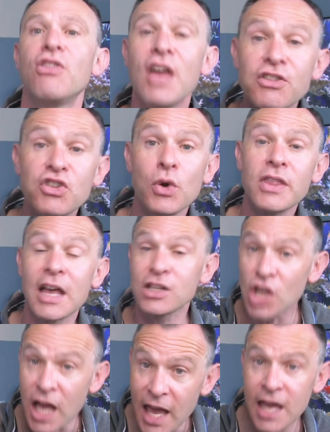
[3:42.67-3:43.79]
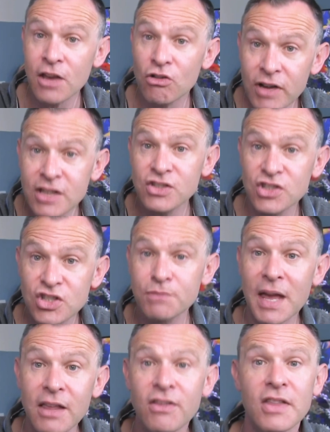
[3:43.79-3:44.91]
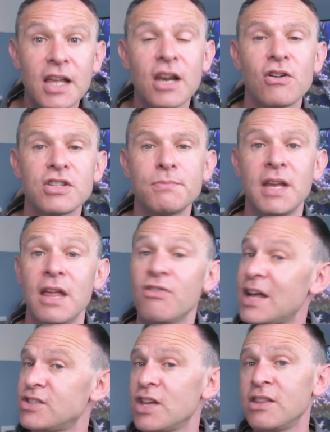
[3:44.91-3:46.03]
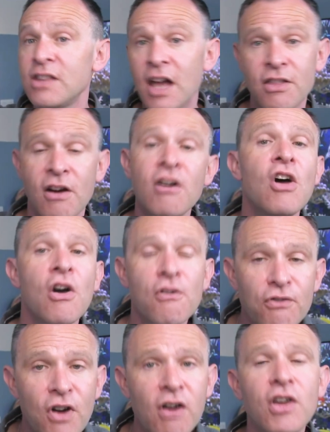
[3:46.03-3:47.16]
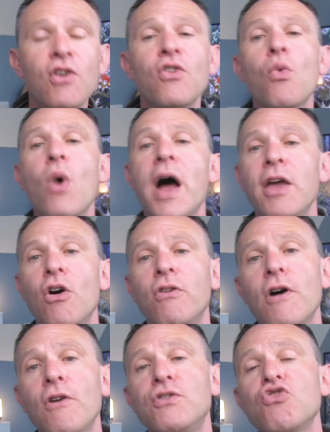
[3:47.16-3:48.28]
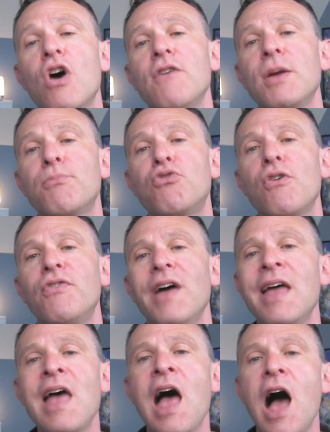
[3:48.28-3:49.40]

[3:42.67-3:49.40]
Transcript: They're doing that to increase the spend at the last minute. That's another very good way of driving profit.